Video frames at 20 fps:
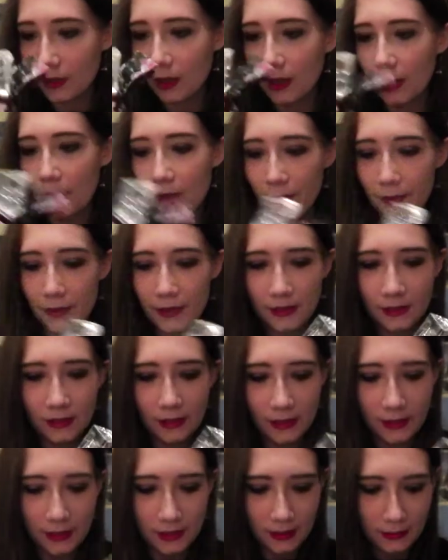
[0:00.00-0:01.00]
and this
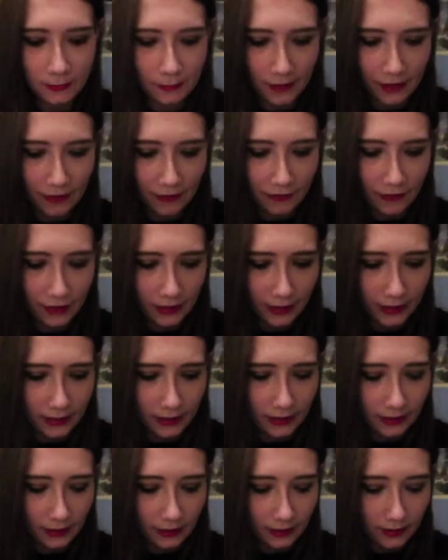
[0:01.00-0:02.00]
is my
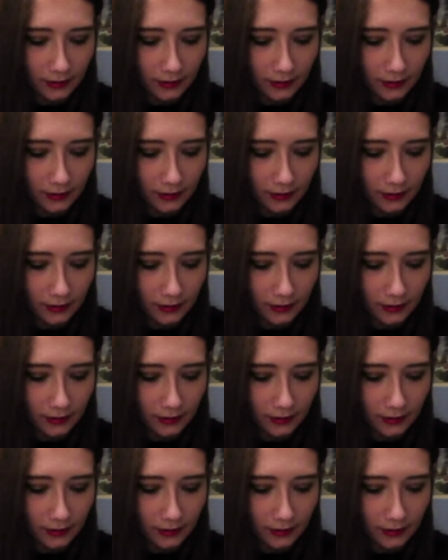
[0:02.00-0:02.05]
very,